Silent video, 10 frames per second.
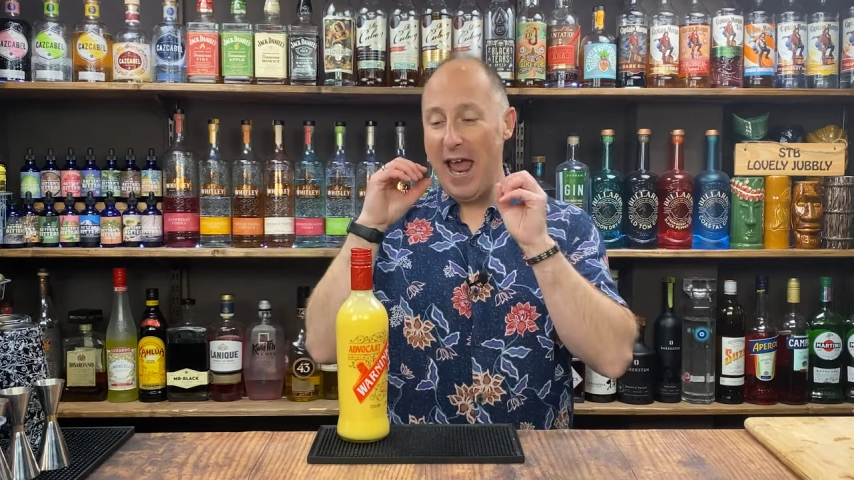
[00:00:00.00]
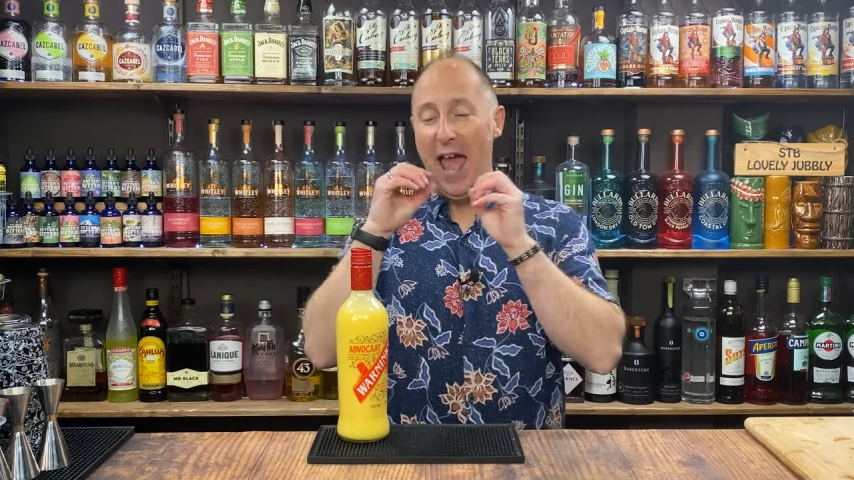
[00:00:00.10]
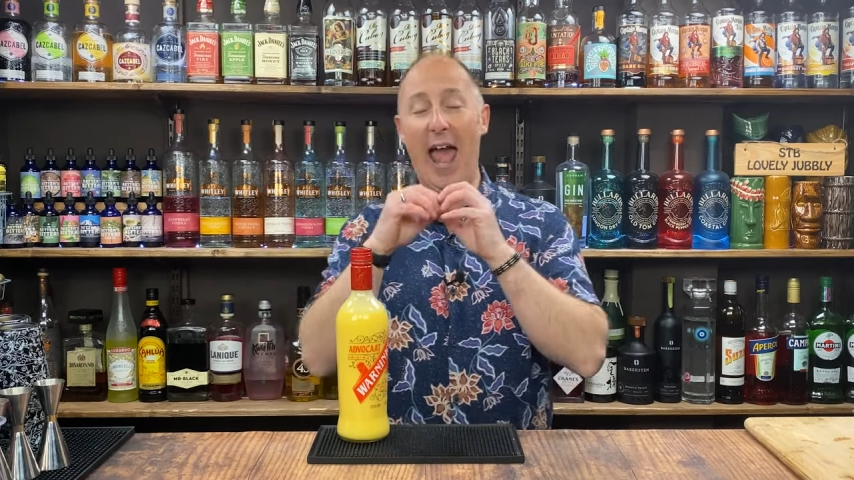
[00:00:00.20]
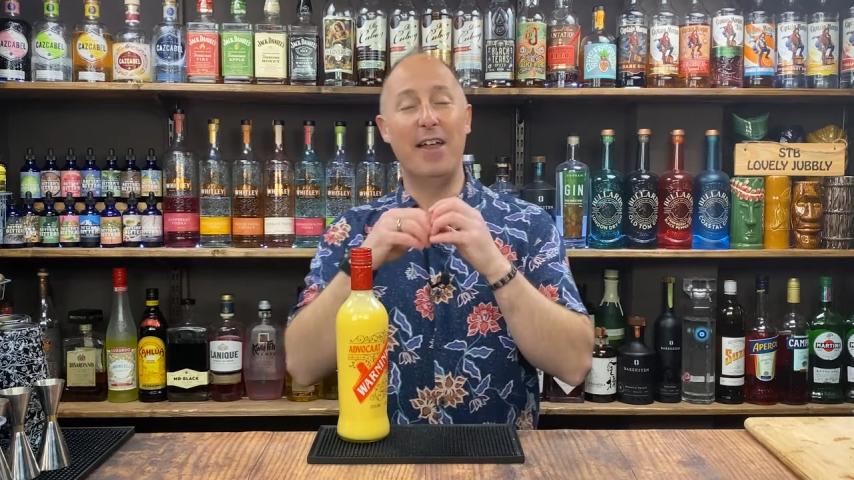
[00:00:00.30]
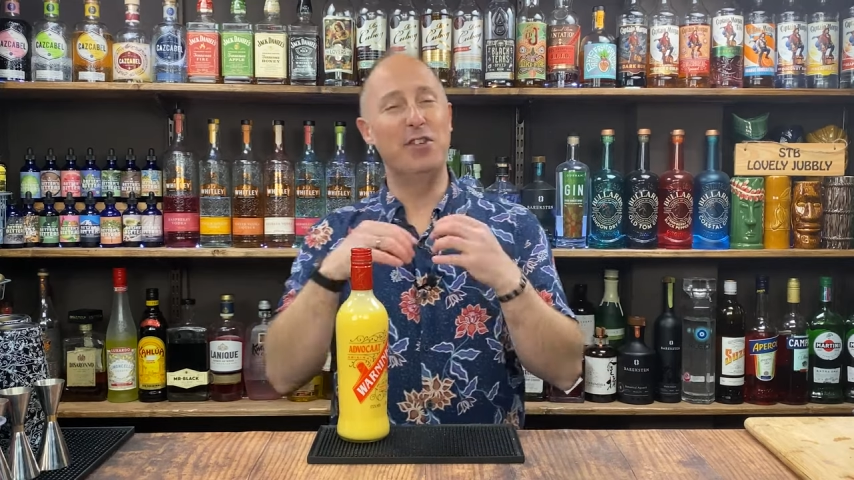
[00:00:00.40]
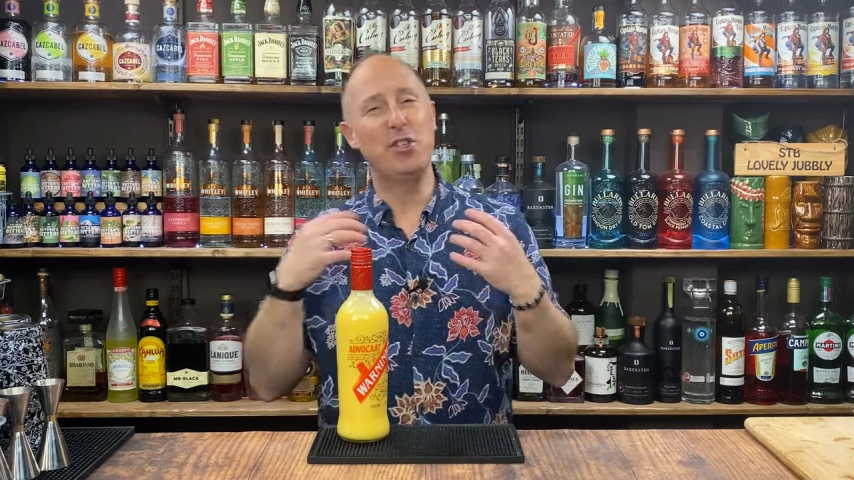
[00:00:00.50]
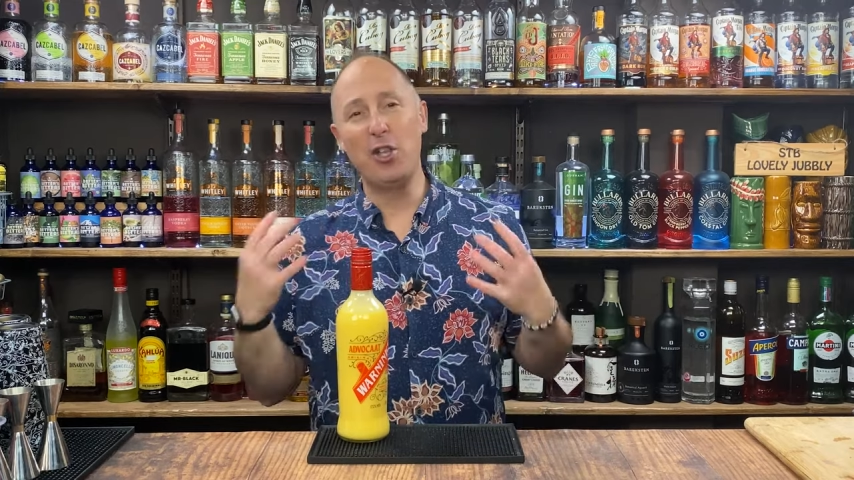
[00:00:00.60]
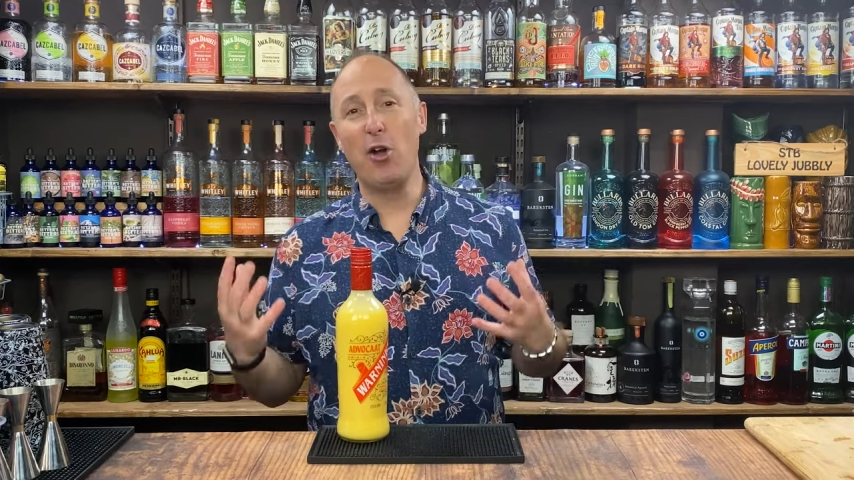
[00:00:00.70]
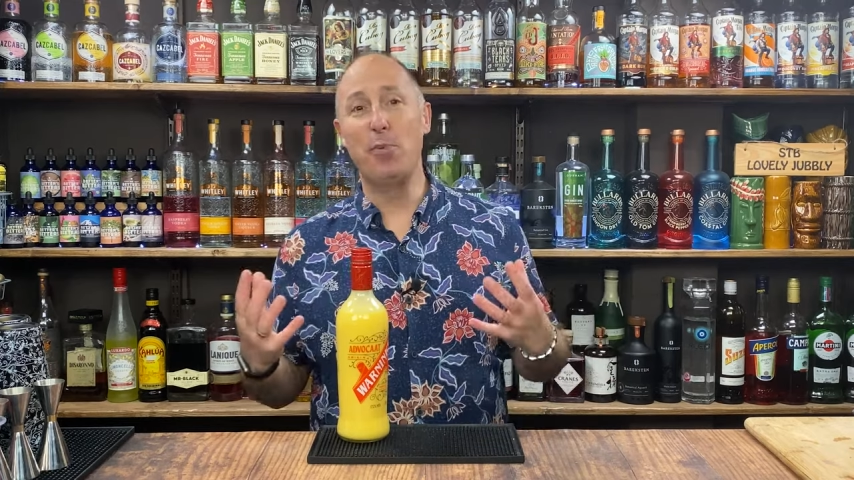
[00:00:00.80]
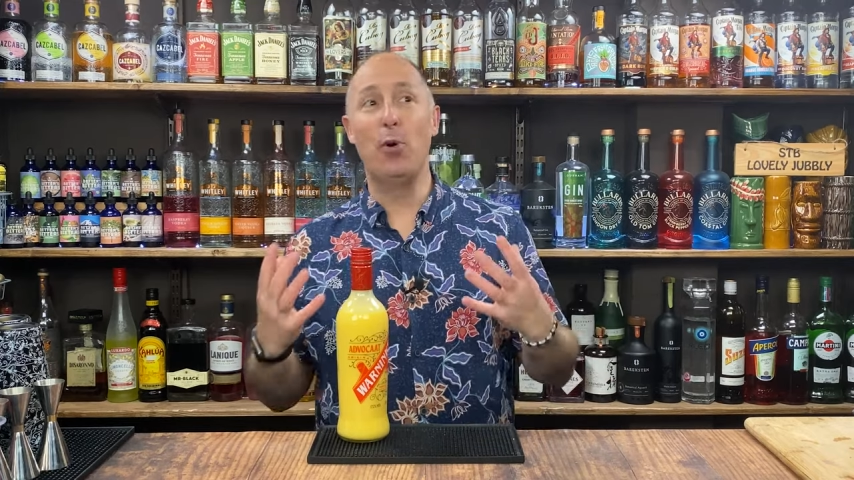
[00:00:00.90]
Uh, the
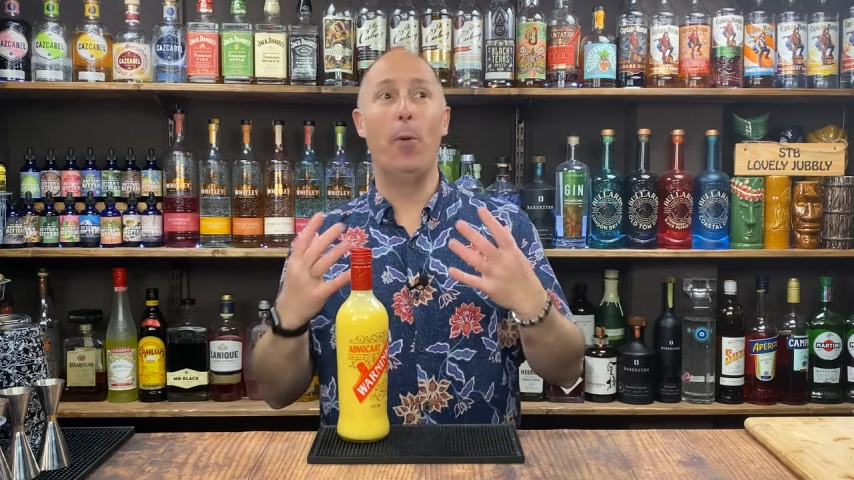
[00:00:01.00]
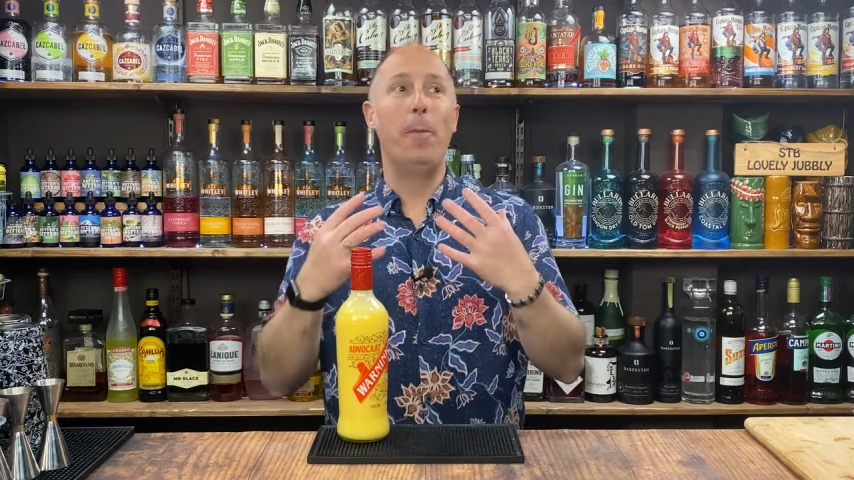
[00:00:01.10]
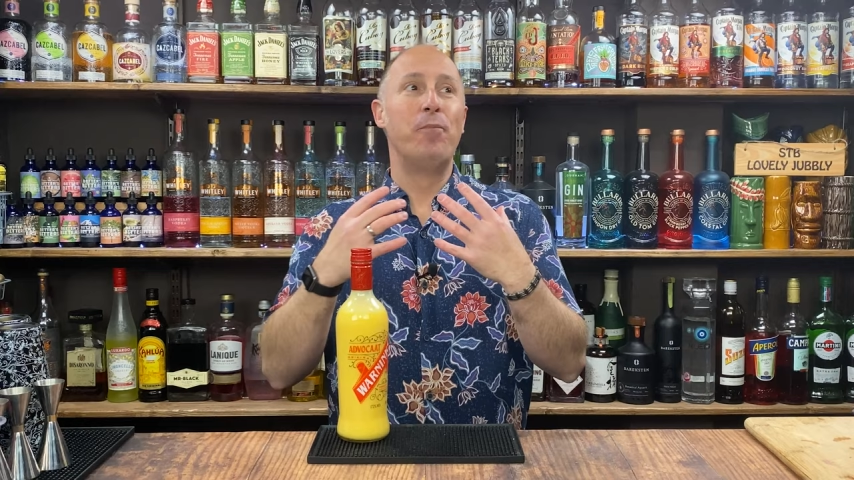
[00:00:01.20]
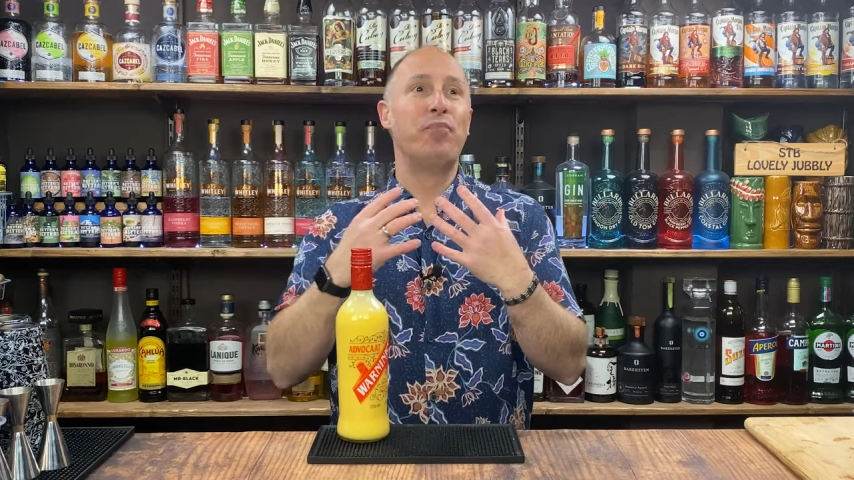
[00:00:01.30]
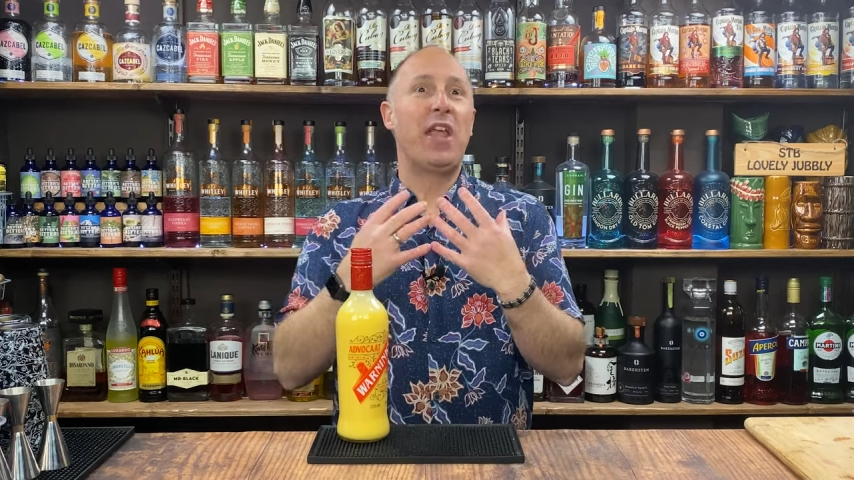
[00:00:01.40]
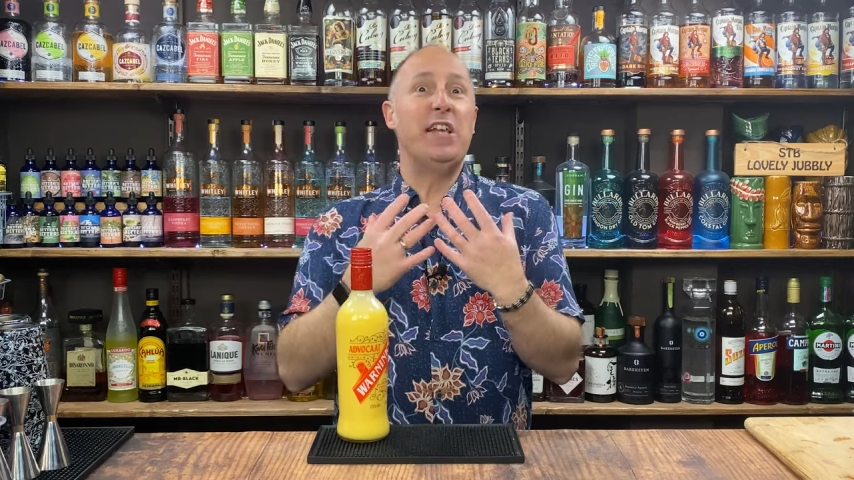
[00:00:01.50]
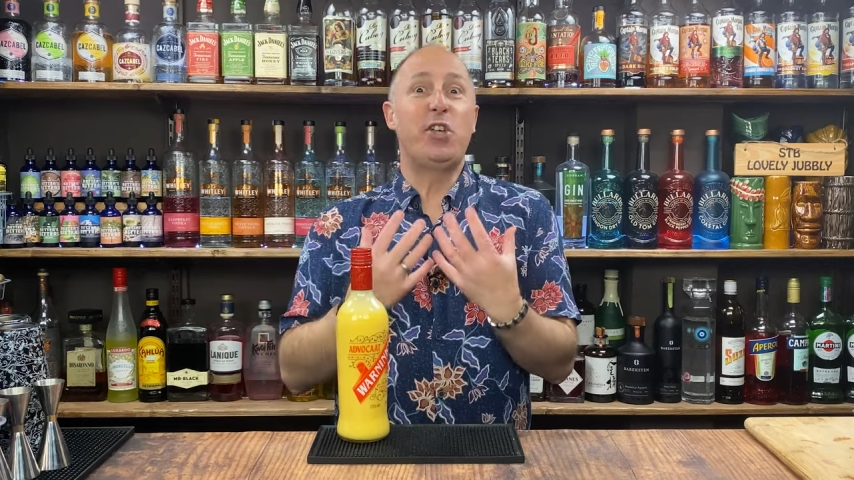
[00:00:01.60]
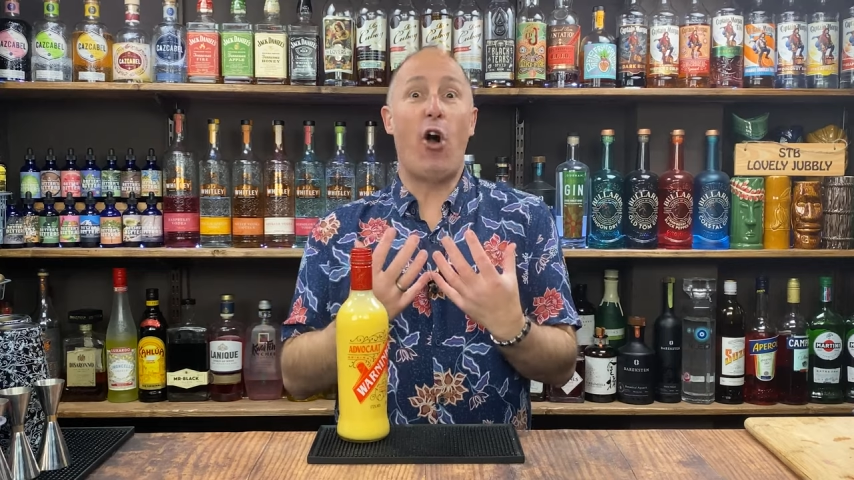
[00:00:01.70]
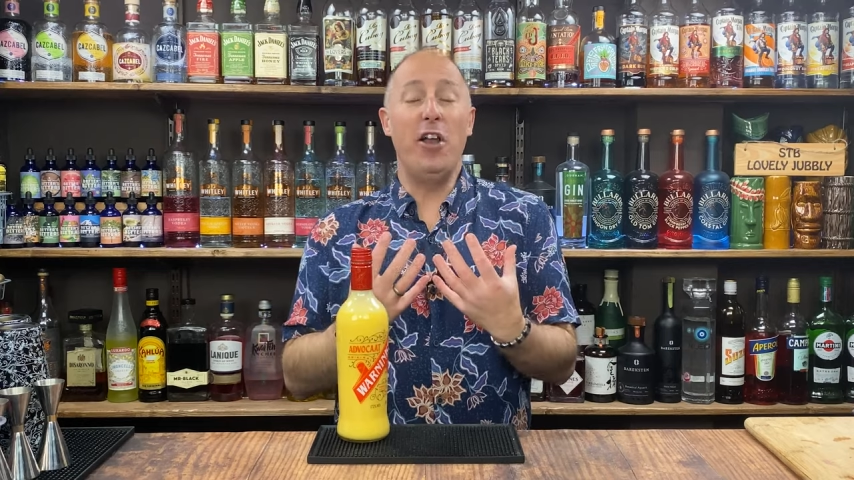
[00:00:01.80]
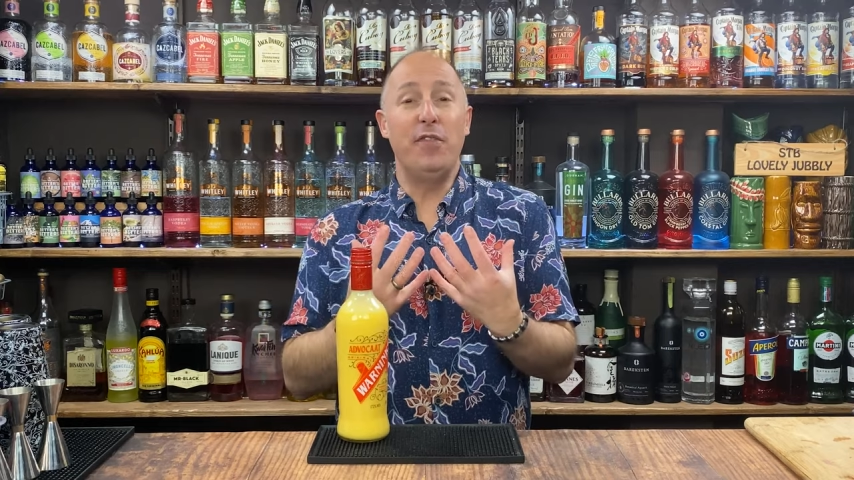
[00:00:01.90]
snowball is
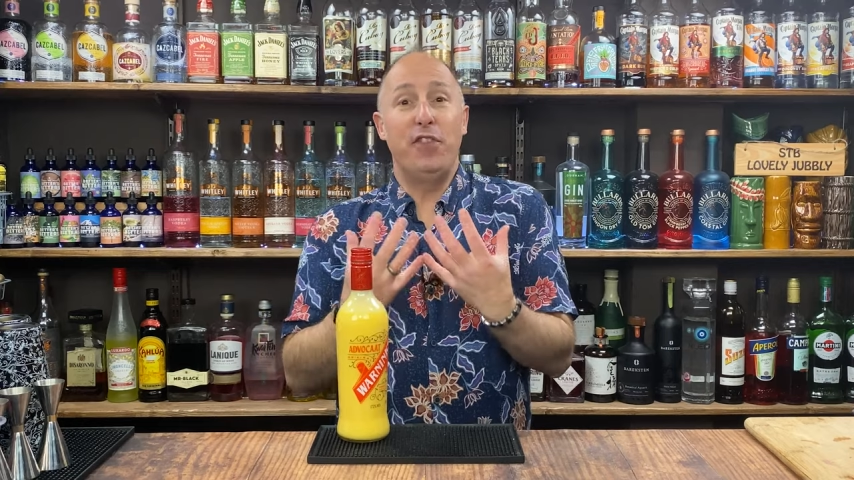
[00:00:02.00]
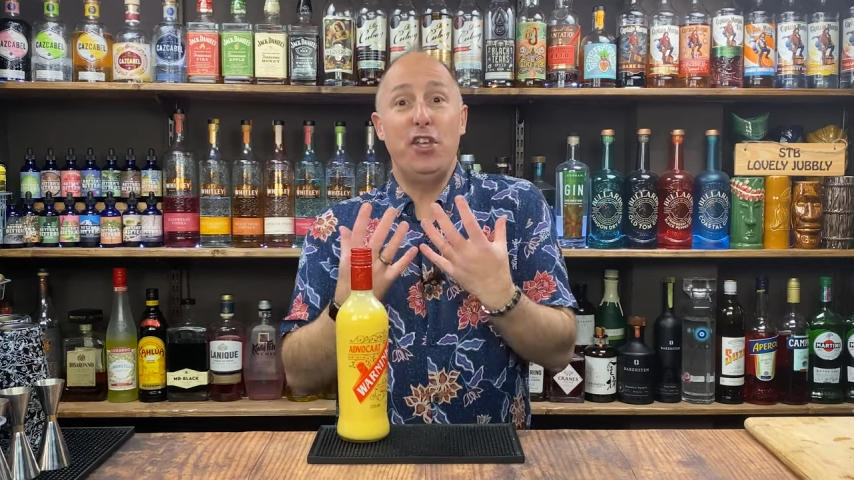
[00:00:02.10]
kind of